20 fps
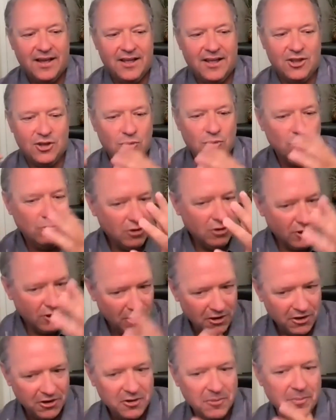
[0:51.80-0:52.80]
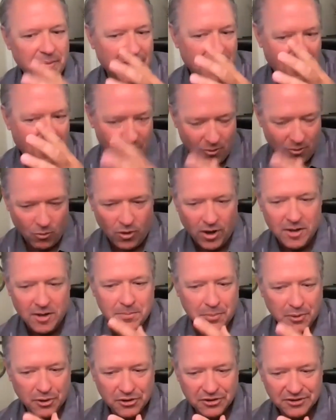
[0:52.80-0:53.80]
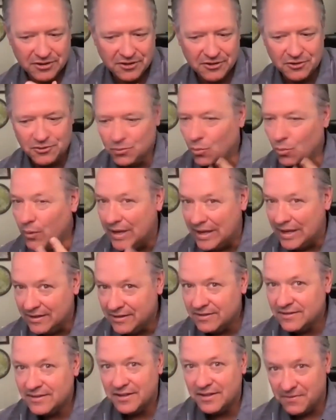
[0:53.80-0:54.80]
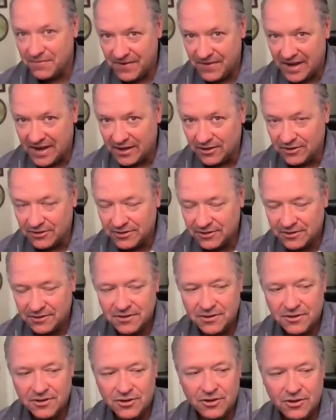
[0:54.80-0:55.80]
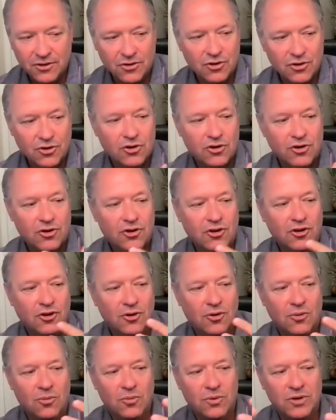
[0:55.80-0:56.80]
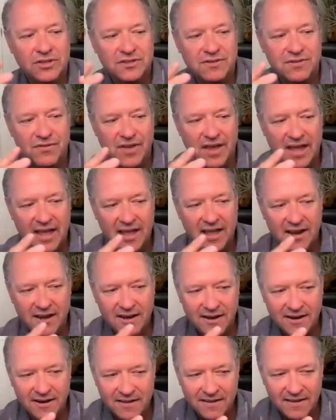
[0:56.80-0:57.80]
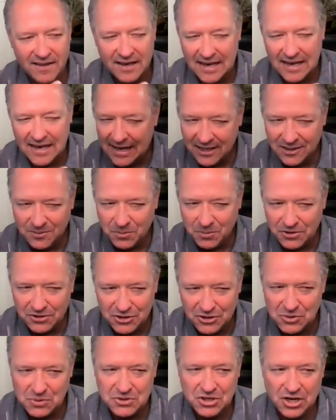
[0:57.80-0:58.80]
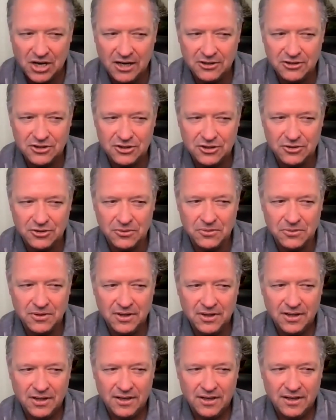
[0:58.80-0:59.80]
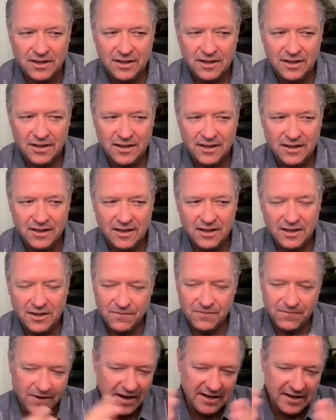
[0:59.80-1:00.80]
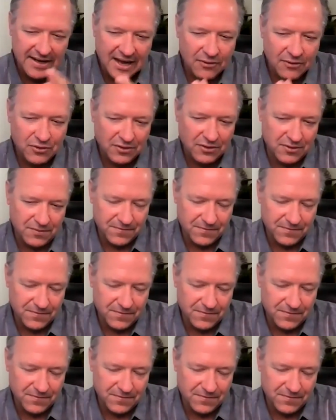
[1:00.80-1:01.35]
you learn about one person's wins and fails, which then the next person you talk to you find out that the